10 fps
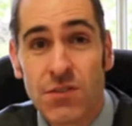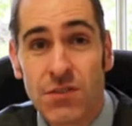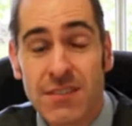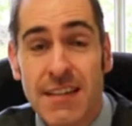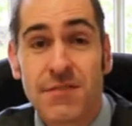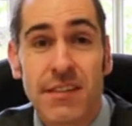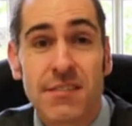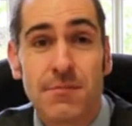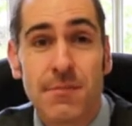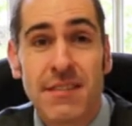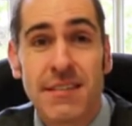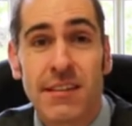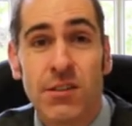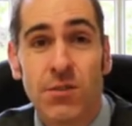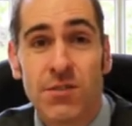successfully
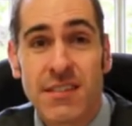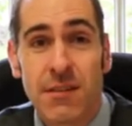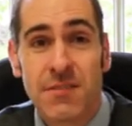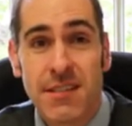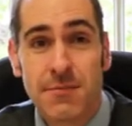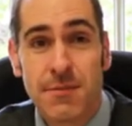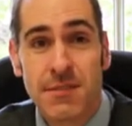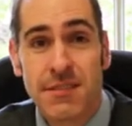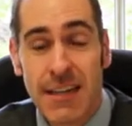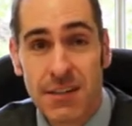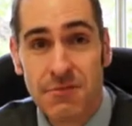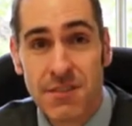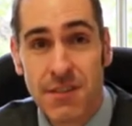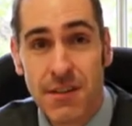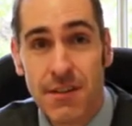submitting your self-assessment tax
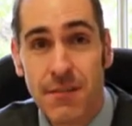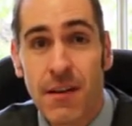return.